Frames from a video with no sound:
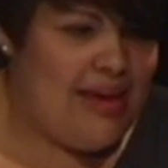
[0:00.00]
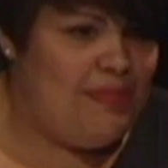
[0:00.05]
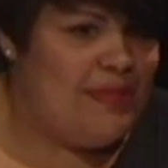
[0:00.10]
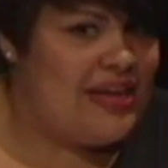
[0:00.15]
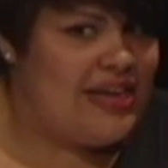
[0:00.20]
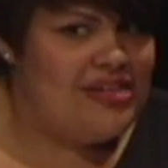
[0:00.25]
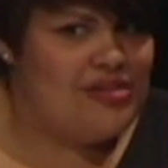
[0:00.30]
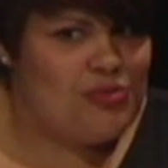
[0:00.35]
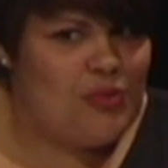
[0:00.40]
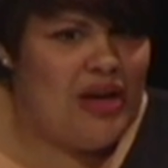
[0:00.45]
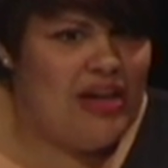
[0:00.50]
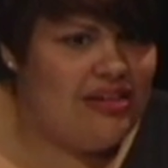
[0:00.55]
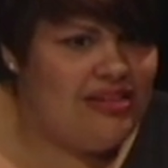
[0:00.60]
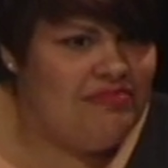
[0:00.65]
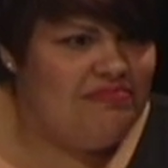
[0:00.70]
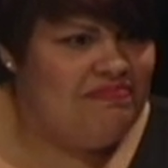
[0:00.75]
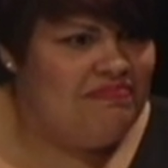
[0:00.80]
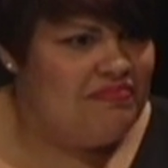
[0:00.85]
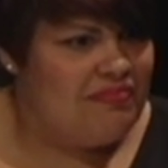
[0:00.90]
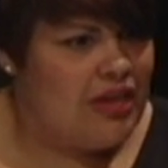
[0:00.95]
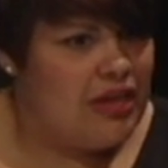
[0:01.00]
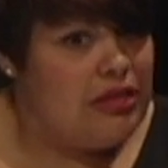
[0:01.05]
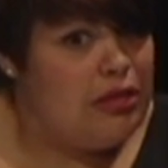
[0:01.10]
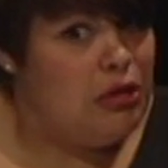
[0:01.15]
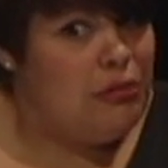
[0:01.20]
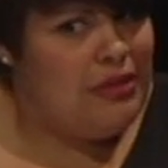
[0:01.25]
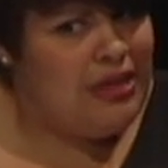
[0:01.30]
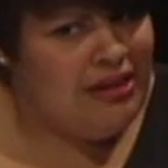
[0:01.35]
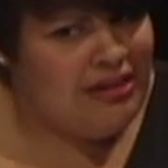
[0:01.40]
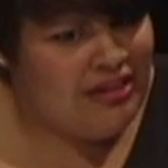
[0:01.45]
because well,
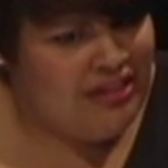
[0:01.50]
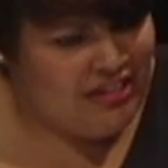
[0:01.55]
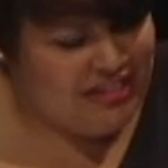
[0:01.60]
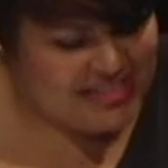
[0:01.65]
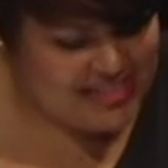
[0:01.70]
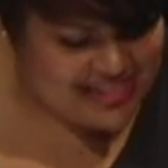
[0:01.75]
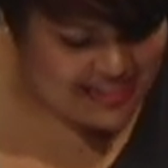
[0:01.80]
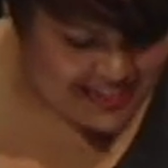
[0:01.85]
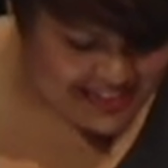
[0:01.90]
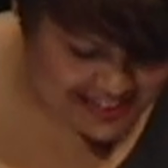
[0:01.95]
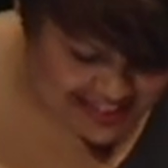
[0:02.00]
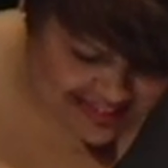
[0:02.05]
they're miracles.